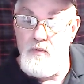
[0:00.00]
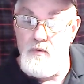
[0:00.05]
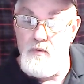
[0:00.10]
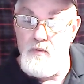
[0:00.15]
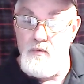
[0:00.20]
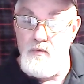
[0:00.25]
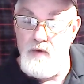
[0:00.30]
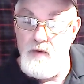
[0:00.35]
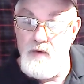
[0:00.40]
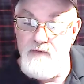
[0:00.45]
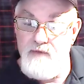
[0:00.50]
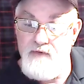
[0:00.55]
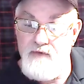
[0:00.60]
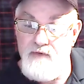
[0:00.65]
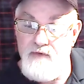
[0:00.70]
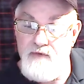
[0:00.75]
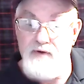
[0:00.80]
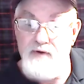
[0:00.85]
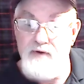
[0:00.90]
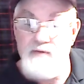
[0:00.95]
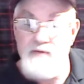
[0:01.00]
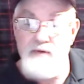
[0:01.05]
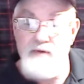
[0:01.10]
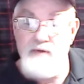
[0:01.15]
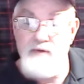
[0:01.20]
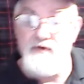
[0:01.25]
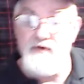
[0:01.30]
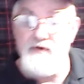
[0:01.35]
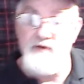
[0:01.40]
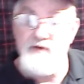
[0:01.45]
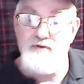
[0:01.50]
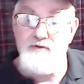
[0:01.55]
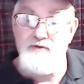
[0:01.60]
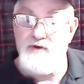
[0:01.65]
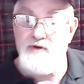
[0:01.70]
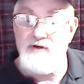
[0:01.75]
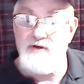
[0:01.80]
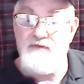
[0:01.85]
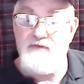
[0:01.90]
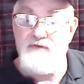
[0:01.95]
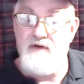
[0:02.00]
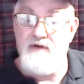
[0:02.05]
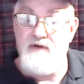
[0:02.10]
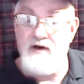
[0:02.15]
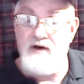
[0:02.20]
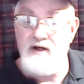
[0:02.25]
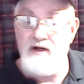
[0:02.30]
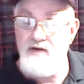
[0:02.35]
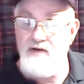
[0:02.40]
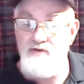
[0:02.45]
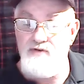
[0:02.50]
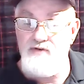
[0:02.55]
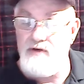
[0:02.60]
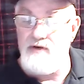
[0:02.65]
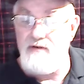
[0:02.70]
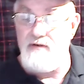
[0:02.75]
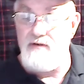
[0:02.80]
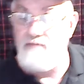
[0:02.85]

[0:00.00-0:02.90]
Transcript: We thought you joined the Foreign Legion, and